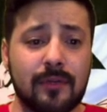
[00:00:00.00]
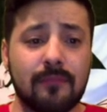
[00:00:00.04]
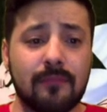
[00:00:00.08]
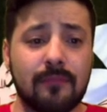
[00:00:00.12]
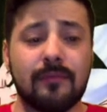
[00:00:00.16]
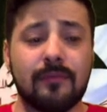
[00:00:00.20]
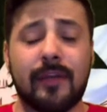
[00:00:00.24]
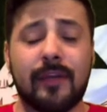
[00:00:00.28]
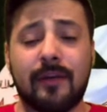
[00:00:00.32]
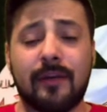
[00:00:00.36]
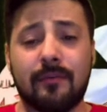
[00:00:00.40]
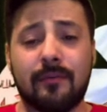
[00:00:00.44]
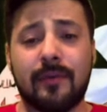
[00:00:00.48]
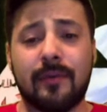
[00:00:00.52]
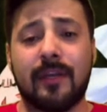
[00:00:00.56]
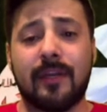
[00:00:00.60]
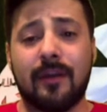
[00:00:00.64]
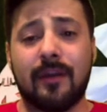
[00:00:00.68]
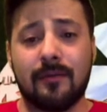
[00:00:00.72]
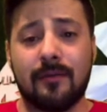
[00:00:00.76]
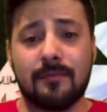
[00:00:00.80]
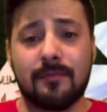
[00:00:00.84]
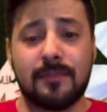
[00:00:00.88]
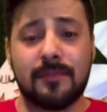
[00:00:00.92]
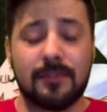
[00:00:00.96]
later when it
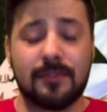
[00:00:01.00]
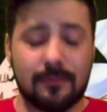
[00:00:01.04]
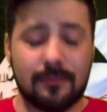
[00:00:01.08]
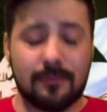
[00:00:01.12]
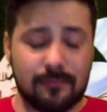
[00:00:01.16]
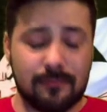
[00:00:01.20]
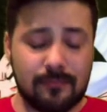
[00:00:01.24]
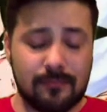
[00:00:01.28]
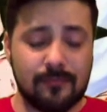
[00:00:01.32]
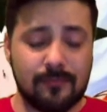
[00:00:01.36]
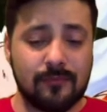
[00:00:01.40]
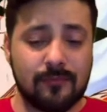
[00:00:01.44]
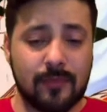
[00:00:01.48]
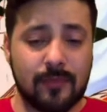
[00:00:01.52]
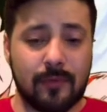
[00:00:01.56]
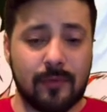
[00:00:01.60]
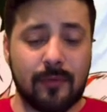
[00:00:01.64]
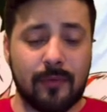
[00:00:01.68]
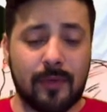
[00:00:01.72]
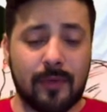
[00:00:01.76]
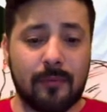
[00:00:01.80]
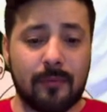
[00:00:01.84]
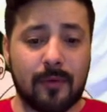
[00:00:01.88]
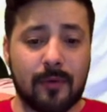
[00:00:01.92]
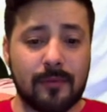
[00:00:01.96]
comes,
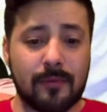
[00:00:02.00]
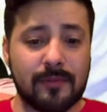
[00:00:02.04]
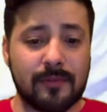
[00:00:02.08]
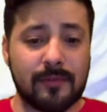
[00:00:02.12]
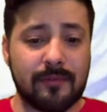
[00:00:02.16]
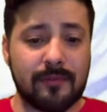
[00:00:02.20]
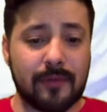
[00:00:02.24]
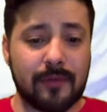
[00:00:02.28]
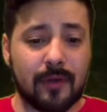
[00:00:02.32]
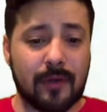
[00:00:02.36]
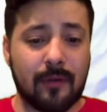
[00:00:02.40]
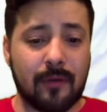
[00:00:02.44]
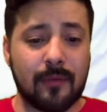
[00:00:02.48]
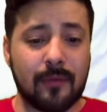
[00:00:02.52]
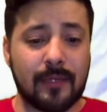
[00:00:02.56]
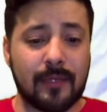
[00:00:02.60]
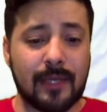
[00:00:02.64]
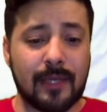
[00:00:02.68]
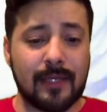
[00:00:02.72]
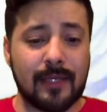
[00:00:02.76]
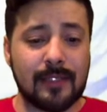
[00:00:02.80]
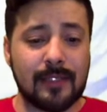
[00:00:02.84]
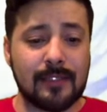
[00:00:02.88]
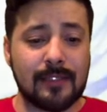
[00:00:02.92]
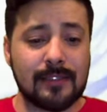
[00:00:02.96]
we can probably figure out what
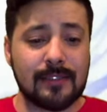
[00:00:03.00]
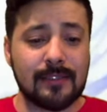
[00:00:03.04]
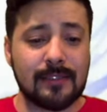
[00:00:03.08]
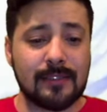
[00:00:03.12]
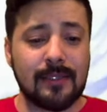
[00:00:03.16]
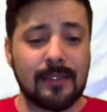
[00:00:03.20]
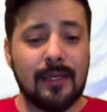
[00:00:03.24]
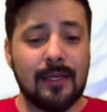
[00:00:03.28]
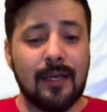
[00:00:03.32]
that is.